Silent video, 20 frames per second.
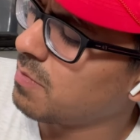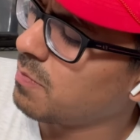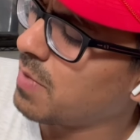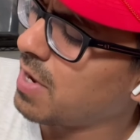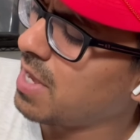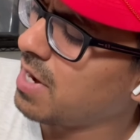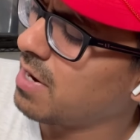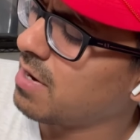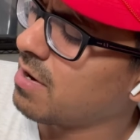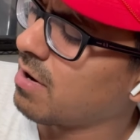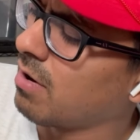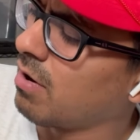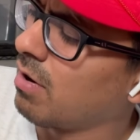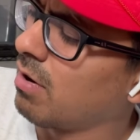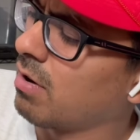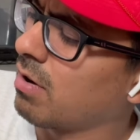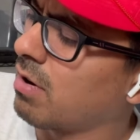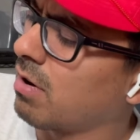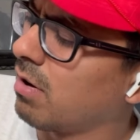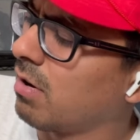made in
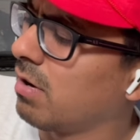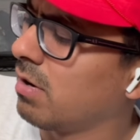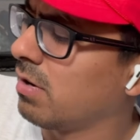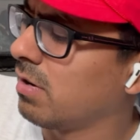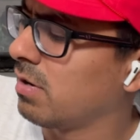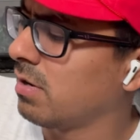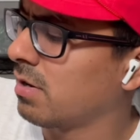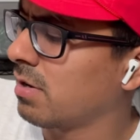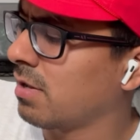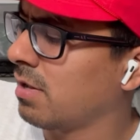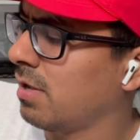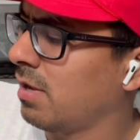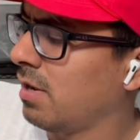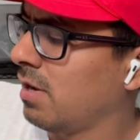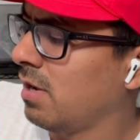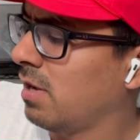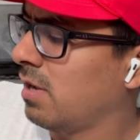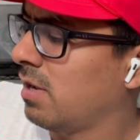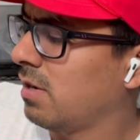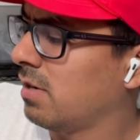Hong Kong.
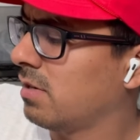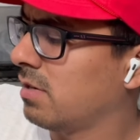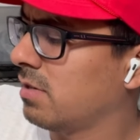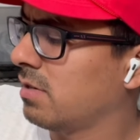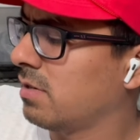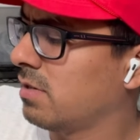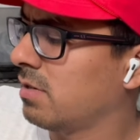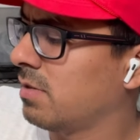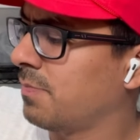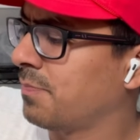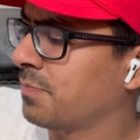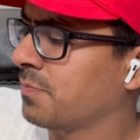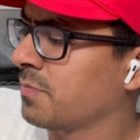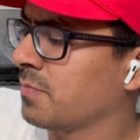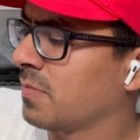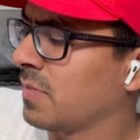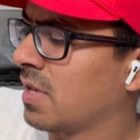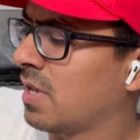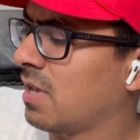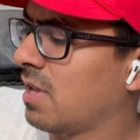
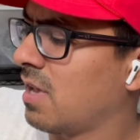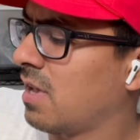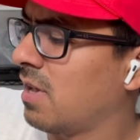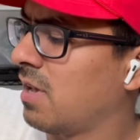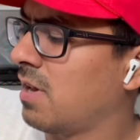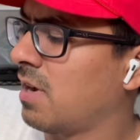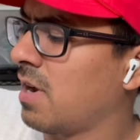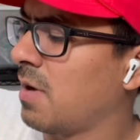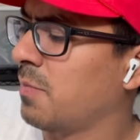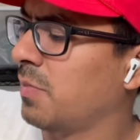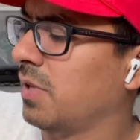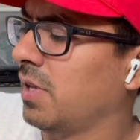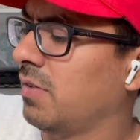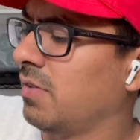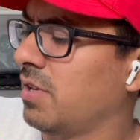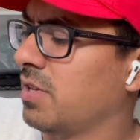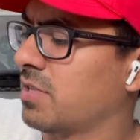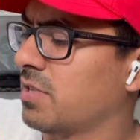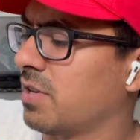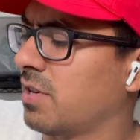And I believe
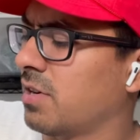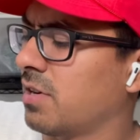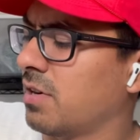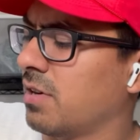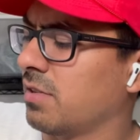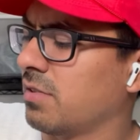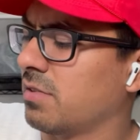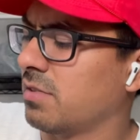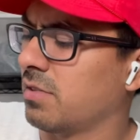these are